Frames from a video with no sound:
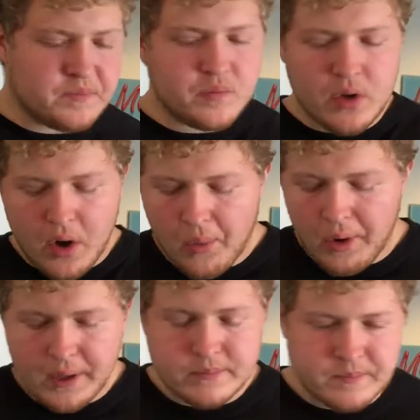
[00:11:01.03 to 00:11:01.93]
You know
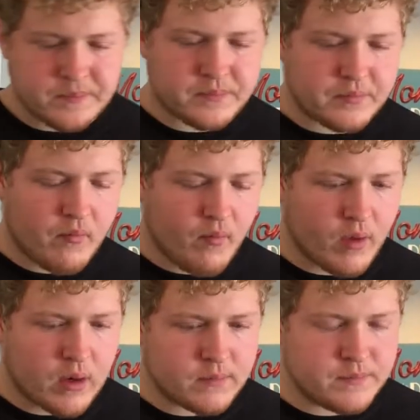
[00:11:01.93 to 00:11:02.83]
what?
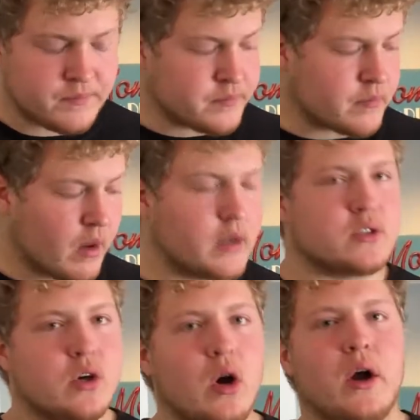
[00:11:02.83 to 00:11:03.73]
It's
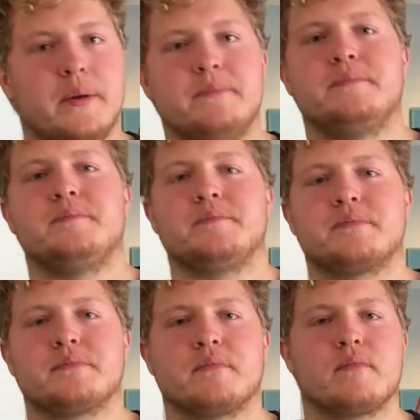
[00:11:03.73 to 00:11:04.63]
good, but
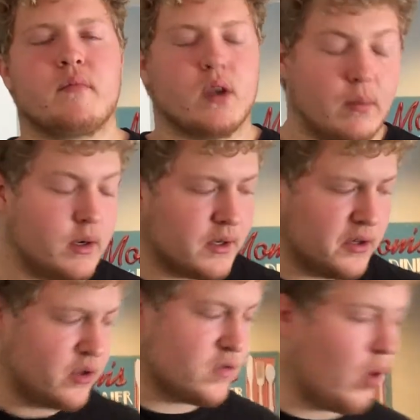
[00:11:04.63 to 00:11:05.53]
it could
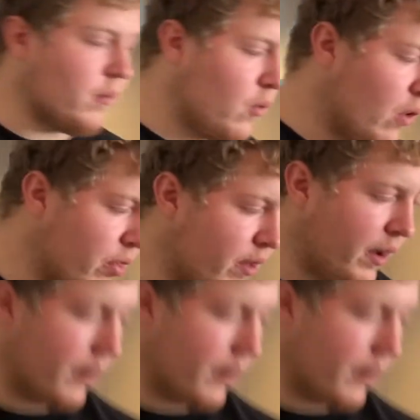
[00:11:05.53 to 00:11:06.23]
use one more thing.